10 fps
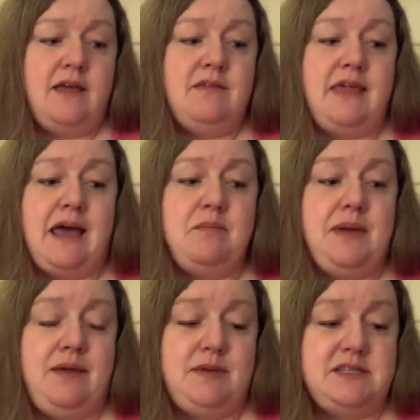That
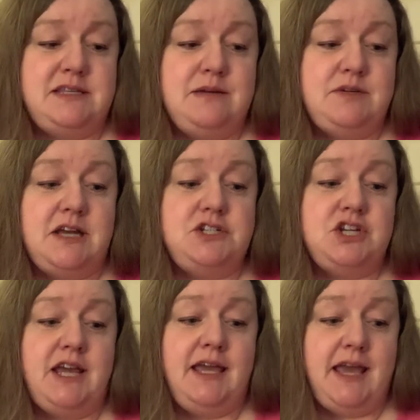baby seemed a
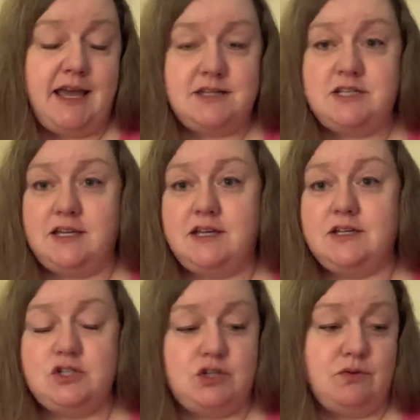
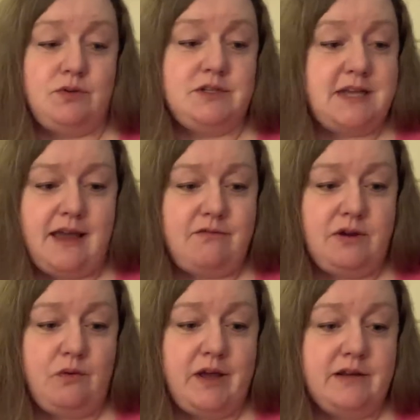gigantic joke to
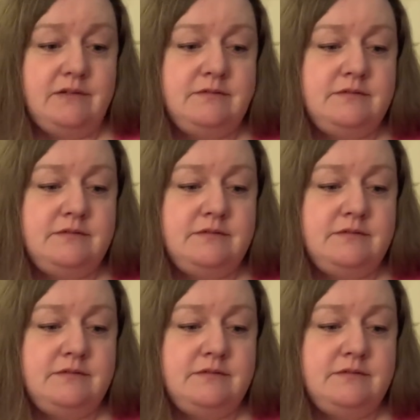everyone.